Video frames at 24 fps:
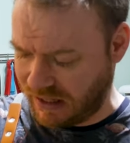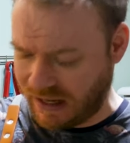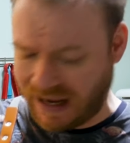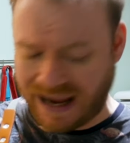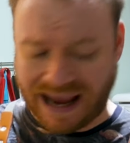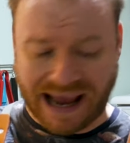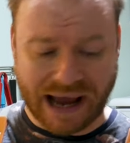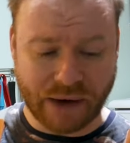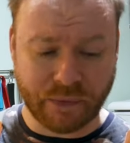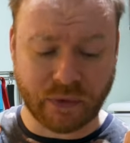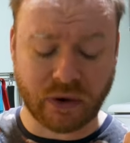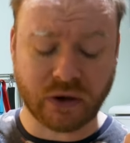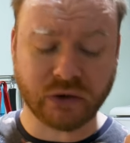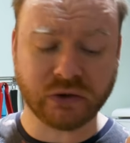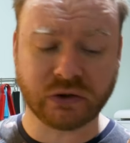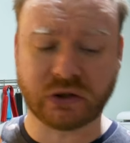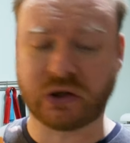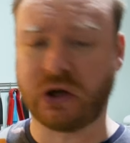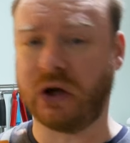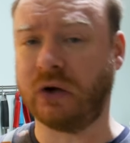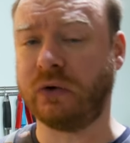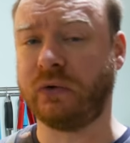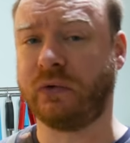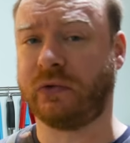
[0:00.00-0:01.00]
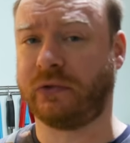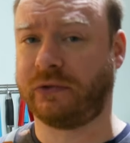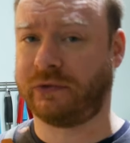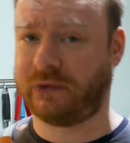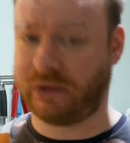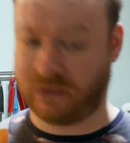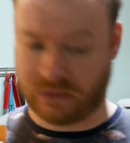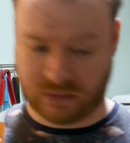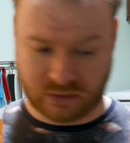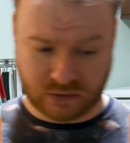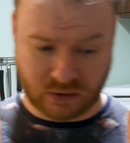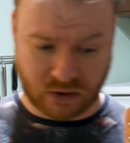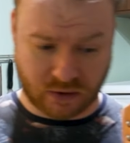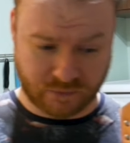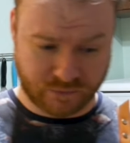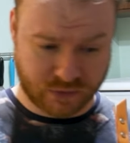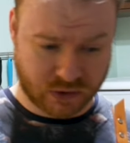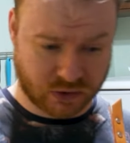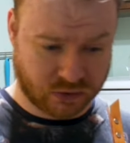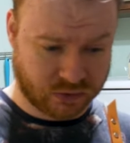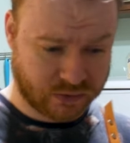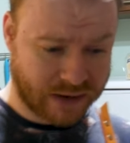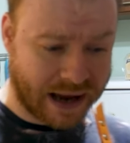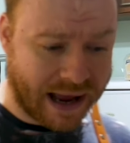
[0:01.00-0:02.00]
How uncouth of
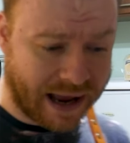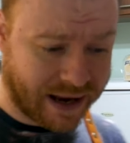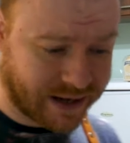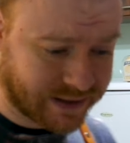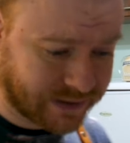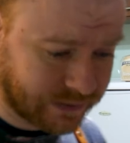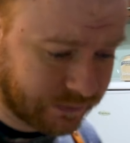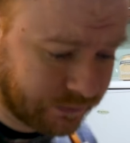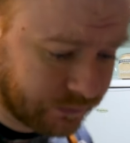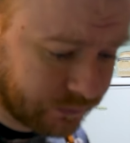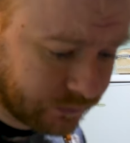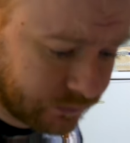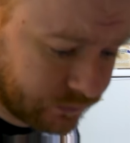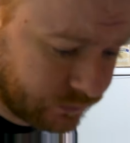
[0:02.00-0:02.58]
you, Adam.